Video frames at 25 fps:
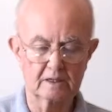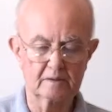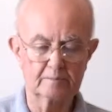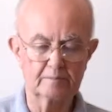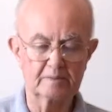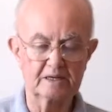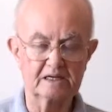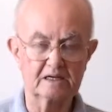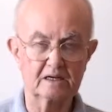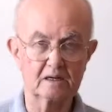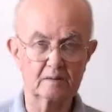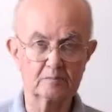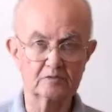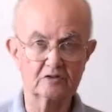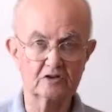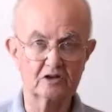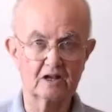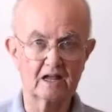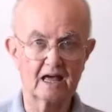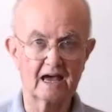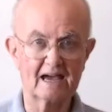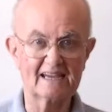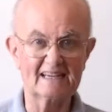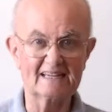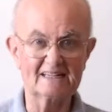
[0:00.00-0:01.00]
becomes a
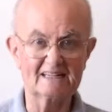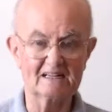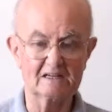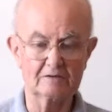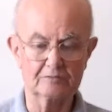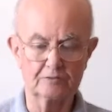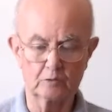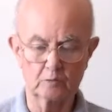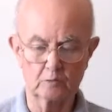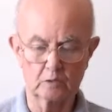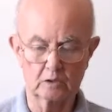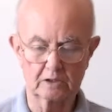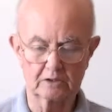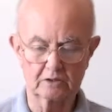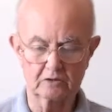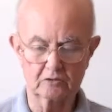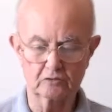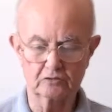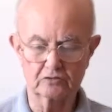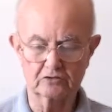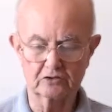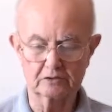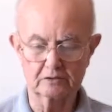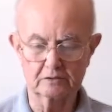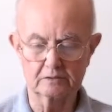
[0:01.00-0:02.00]
light if you want to
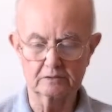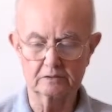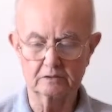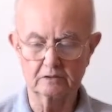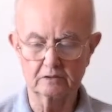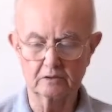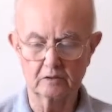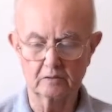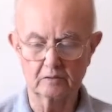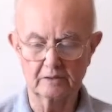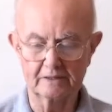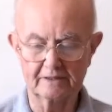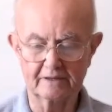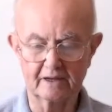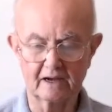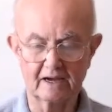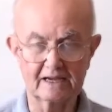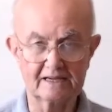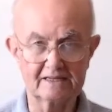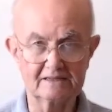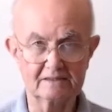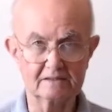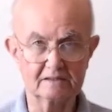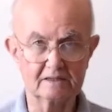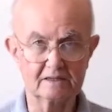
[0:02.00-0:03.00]
use it, at
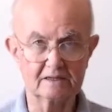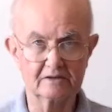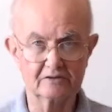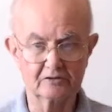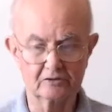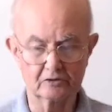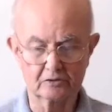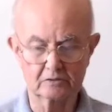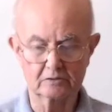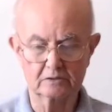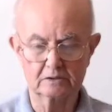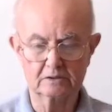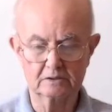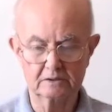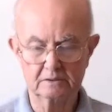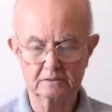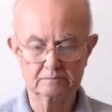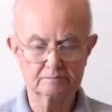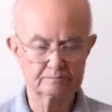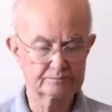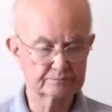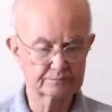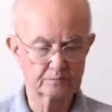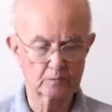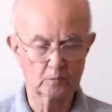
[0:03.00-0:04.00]
night, and you
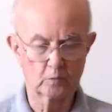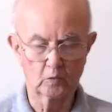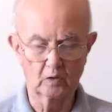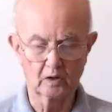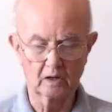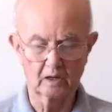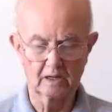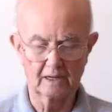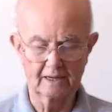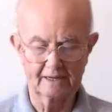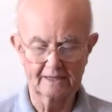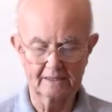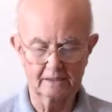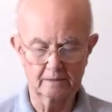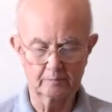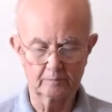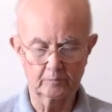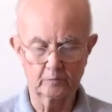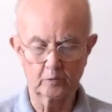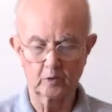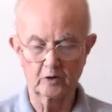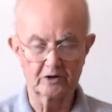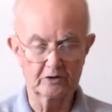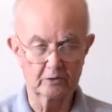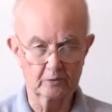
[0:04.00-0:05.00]
want to light
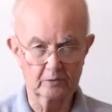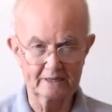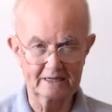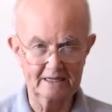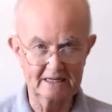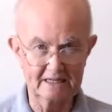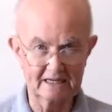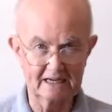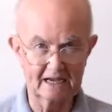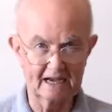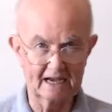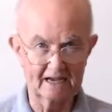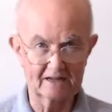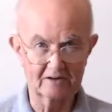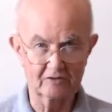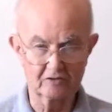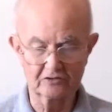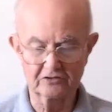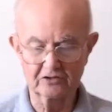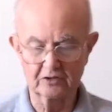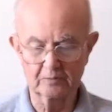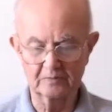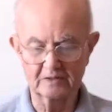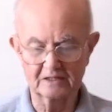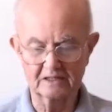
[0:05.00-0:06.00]
up where you're eating at or
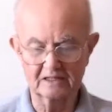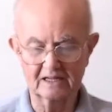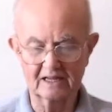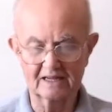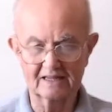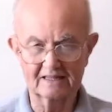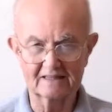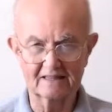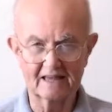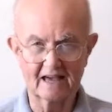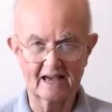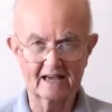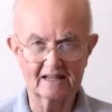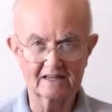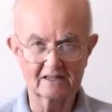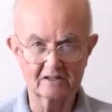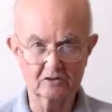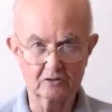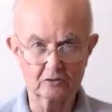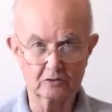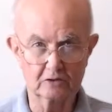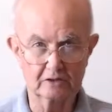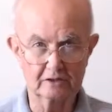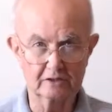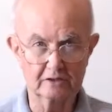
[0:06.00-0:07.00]
something like that.
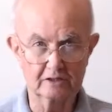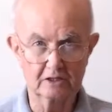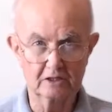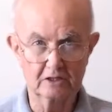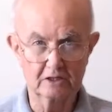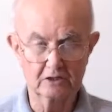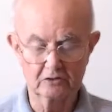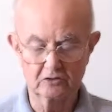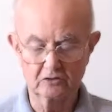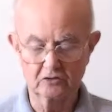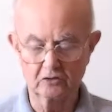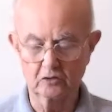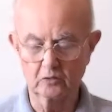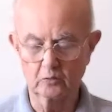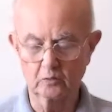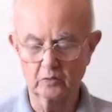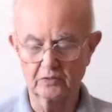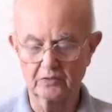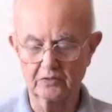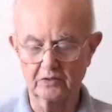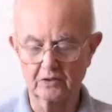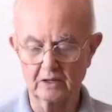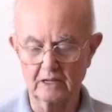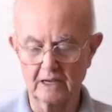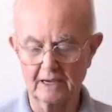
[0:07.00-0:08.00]
You can do it
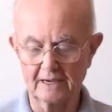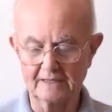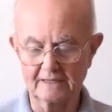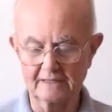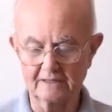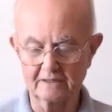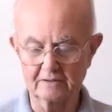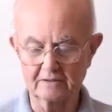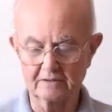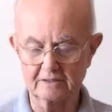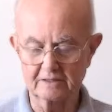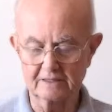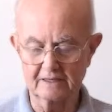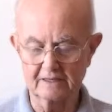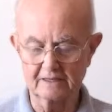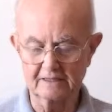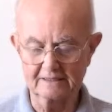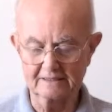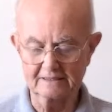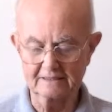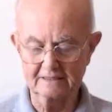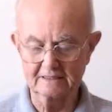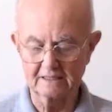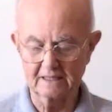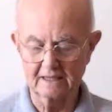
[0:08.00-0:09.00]
with the light here, the
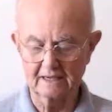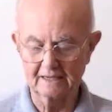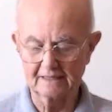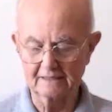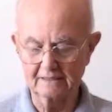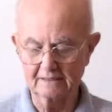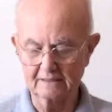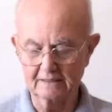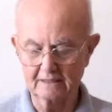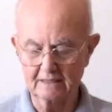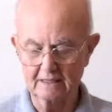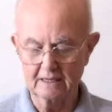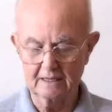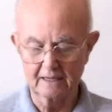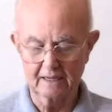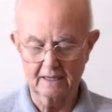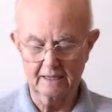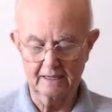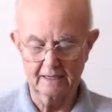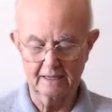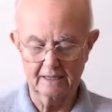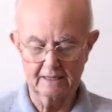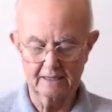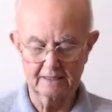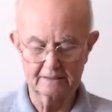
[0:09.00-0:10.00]
LED light,
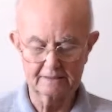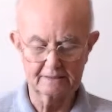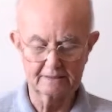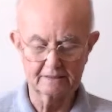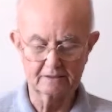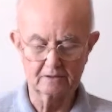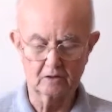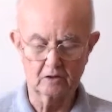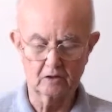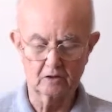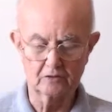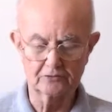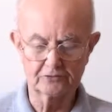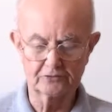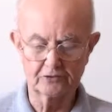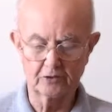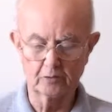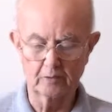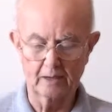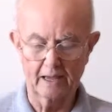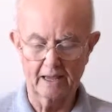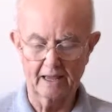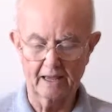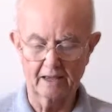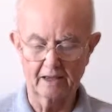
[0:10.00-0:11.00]
and it
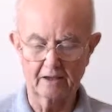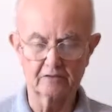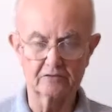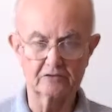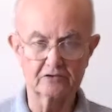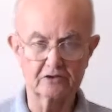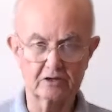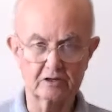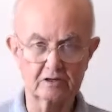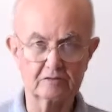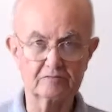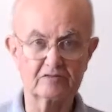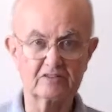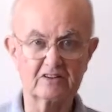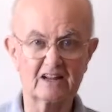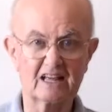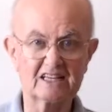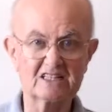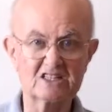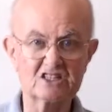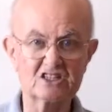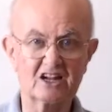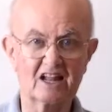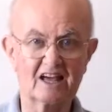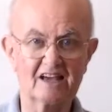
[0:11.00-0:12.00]
also has a
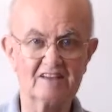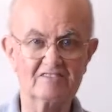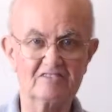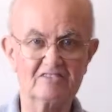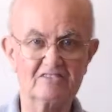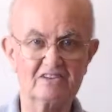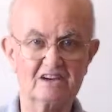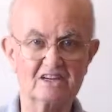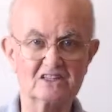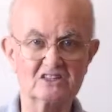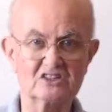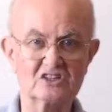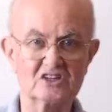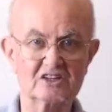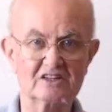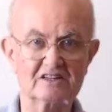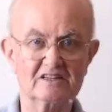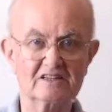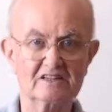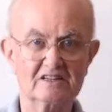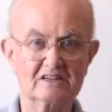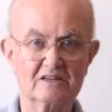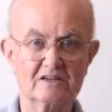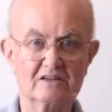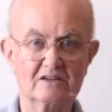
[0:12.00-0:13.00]
flashlight function.
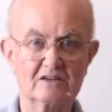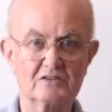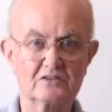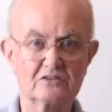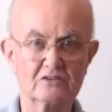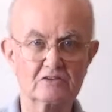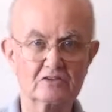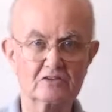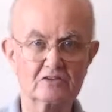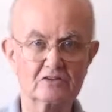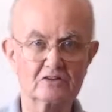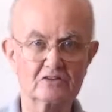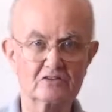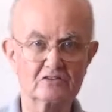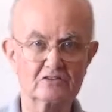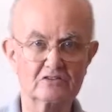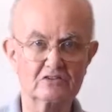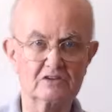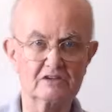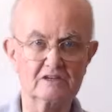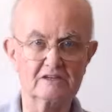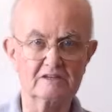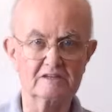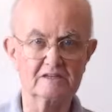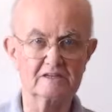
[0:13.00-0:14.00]
So you can
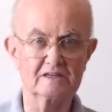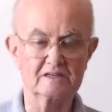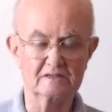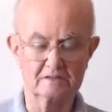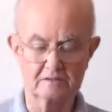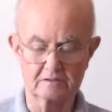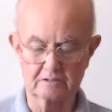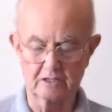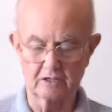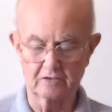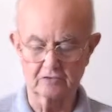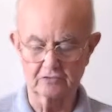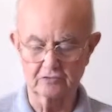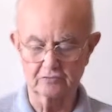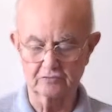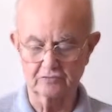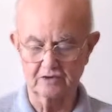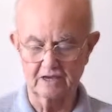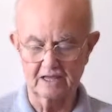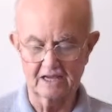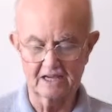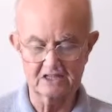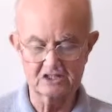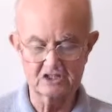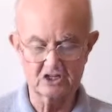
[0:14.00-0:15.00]
see it does a
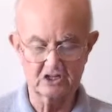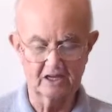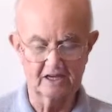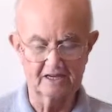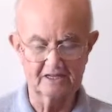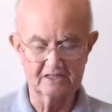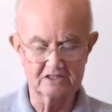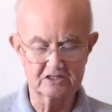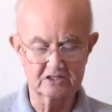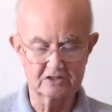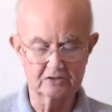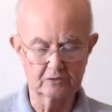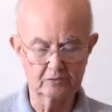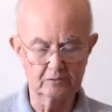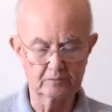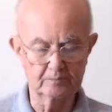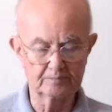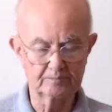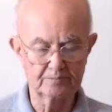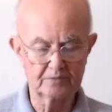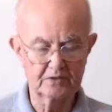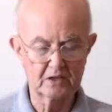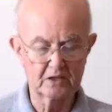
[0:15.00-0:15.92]
flashlight too.